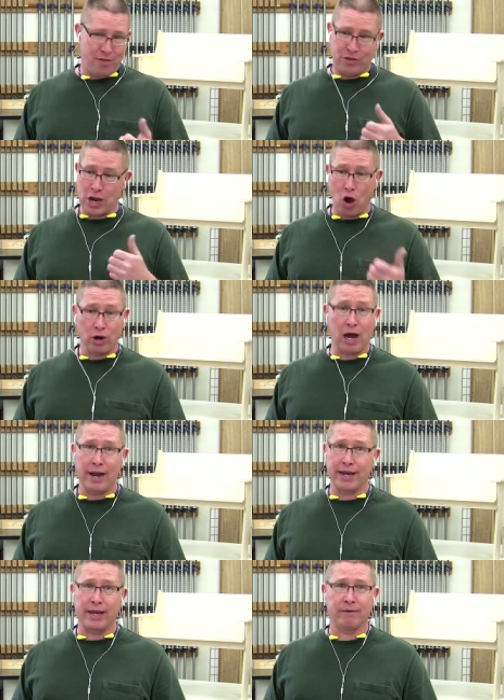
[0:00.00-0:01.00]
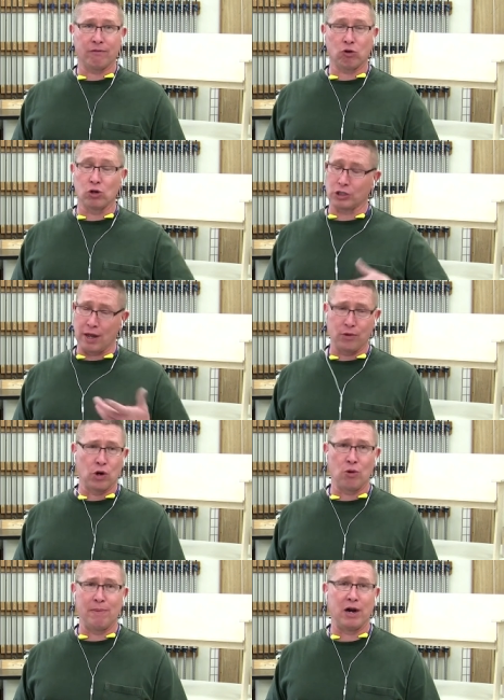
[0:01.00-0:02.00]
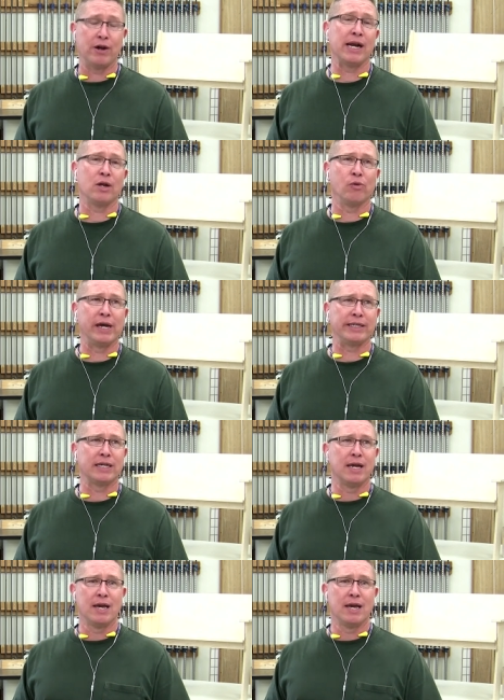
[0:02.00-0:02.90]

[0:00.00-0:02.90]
They all got in, of course, on their own merit anyways.